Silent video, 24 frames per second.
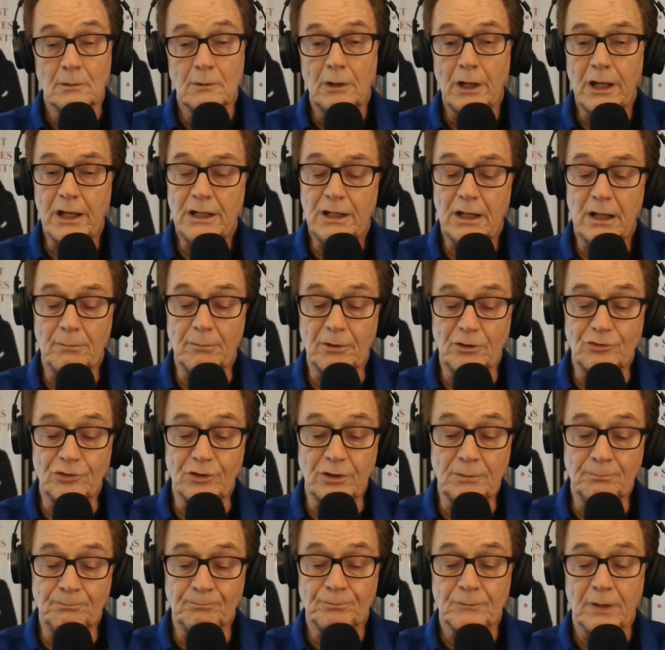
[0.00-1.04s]
Heat
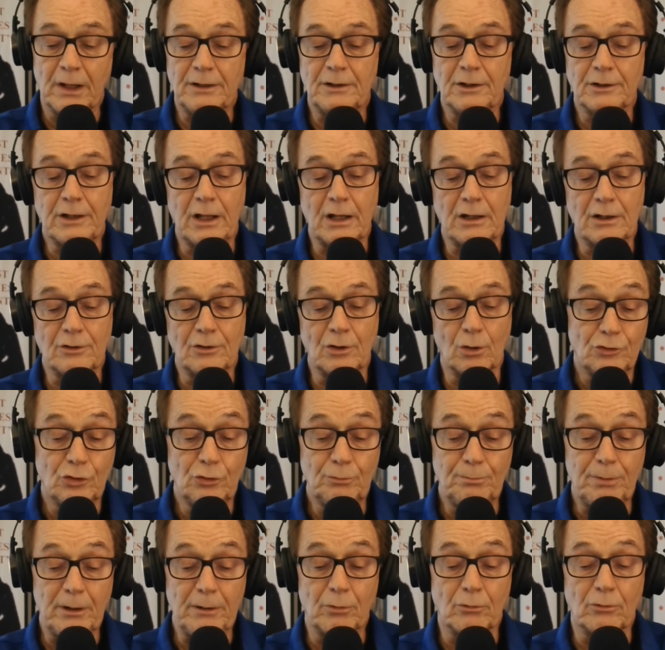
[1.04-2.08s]
imaging indicated there were
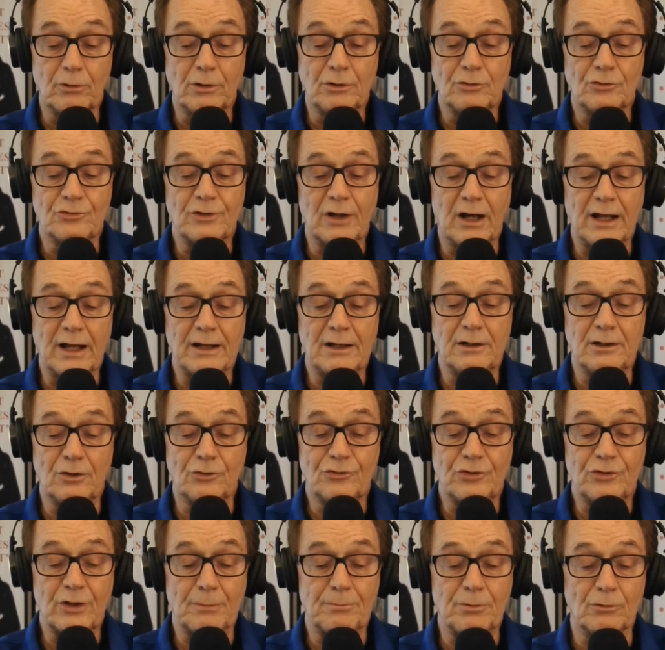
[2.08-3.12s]
2 people inside and in
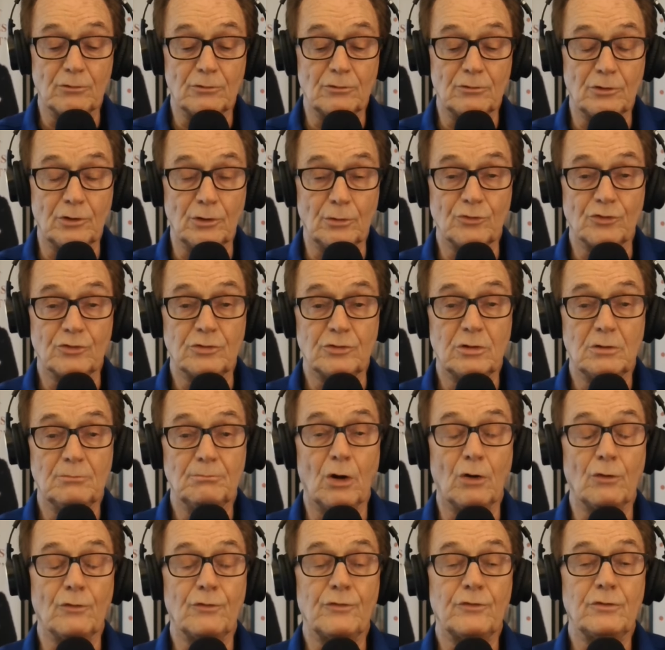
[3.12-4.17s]
separate rooms,
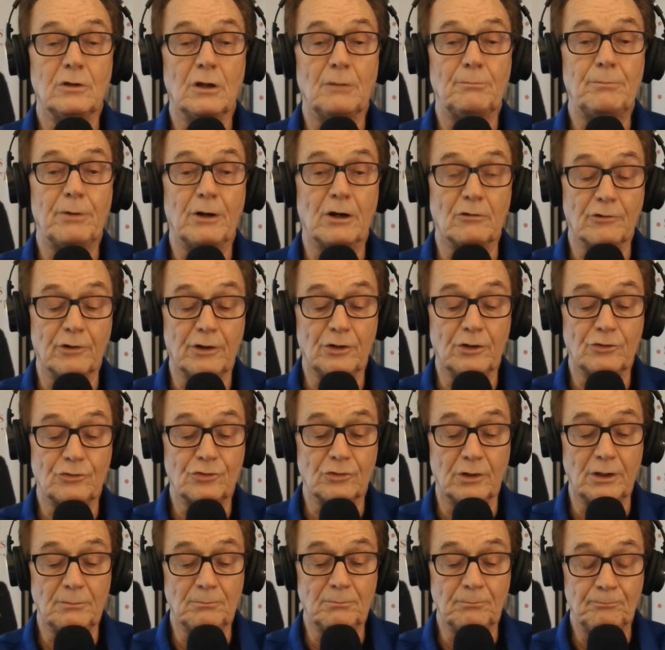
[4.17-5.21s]
both apparently
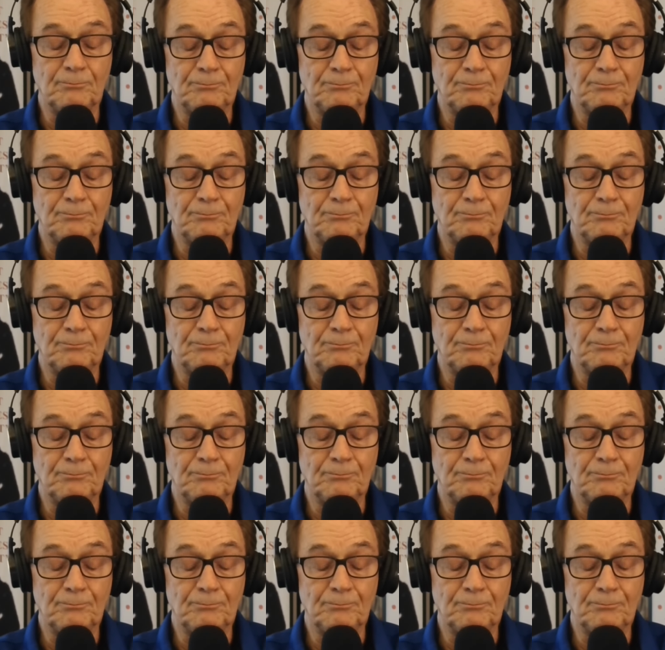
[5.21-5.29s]
asleep.